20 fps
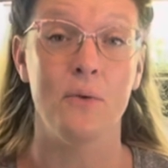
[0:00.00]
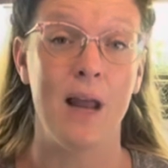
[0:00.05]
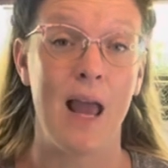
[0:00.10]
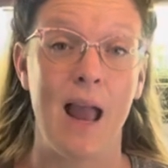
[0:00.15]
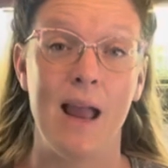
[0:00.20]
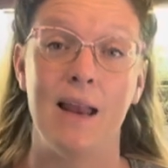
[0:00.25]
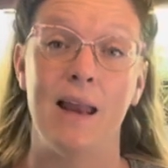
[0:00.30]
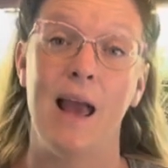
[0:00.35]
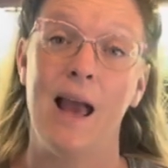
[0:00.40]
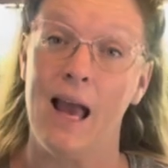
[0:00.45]

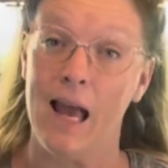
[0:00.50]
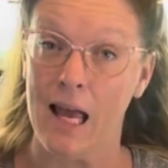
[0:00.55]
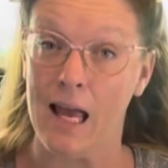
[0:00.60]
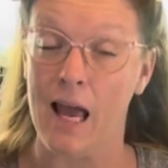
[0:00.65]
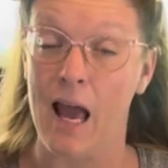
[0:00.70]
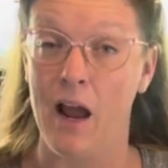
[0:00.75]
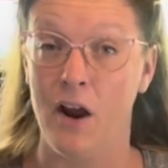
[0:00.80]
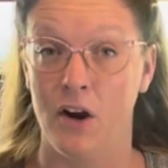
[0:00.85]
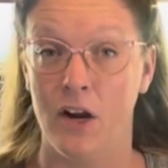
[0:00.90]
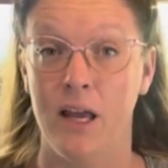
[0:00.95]

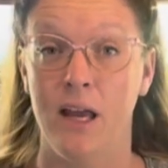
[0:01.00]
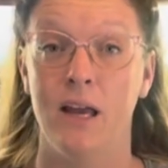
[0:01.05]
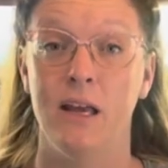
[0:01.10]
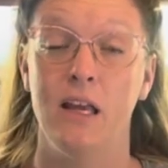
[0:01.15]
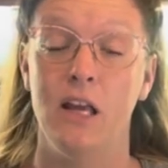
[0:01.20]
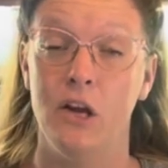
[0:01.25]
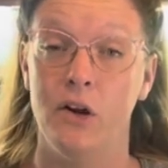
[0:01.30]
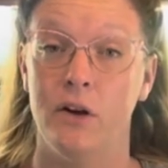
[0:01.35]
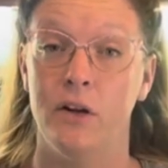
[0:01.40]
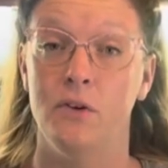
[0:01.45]
8A area
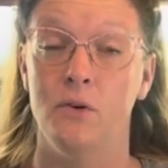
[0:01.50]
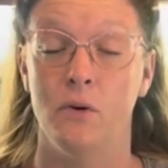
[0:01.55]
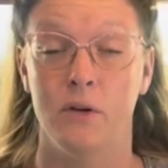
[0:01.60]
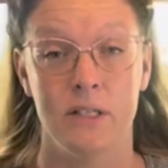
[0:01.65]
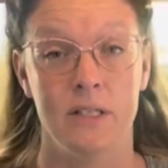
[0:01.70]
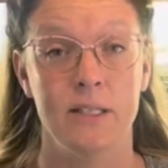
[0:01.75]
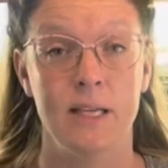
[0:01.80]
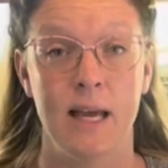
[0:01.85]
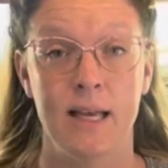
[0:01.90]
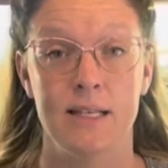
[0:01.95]
here in
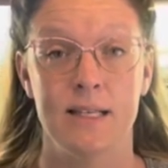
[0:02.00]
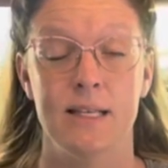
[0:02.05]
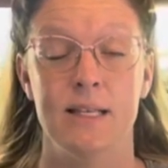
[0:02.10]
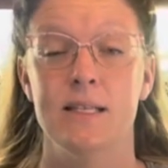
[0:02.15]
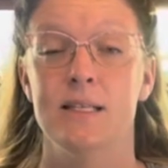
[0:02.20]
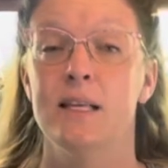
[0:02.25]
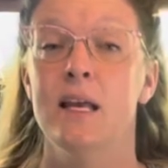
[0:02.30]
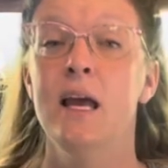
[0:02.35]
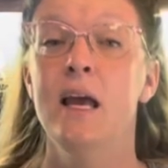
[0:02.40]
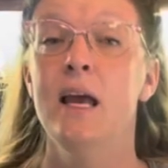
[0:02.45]
North Texas.